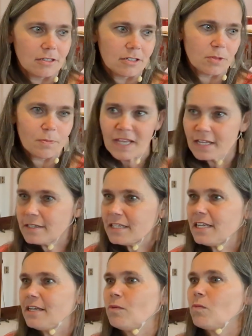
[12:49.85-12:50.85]

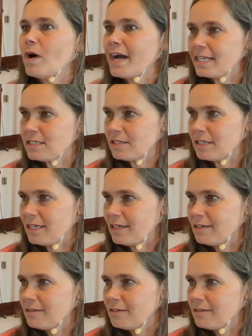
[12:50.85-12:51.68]
spending wisely.